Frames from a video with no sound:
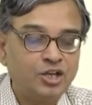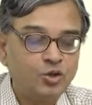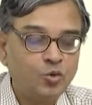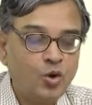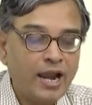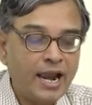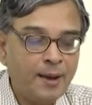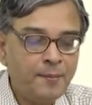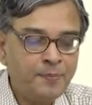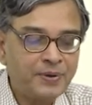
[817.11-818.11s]
you
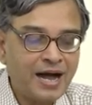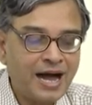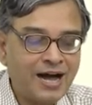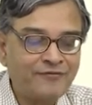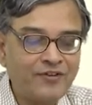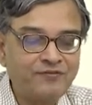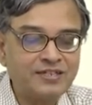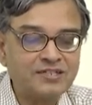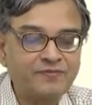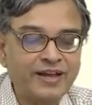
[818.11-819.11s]
lump half of
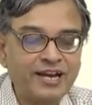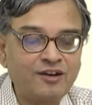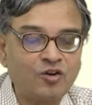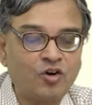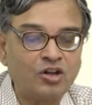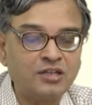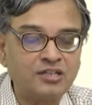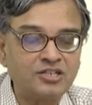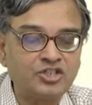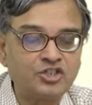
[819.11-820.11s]
this weight on
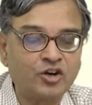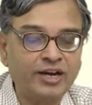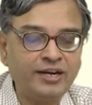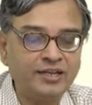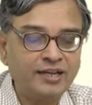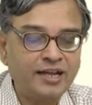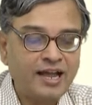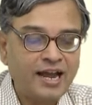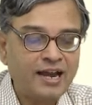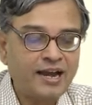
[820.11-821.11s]
this joint
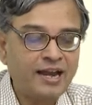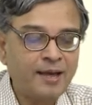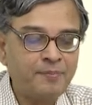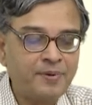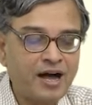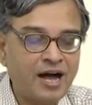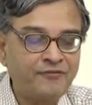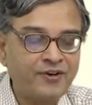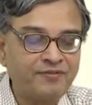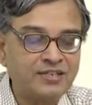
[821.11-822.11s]
and lump
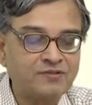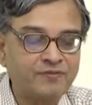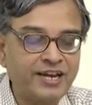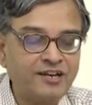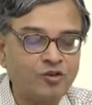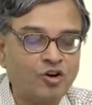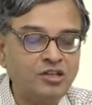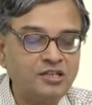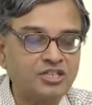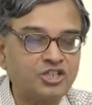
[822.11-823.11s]
half of this weight
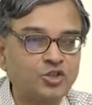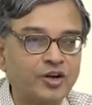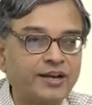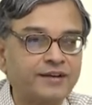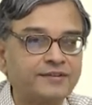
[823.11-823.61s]
on this joint.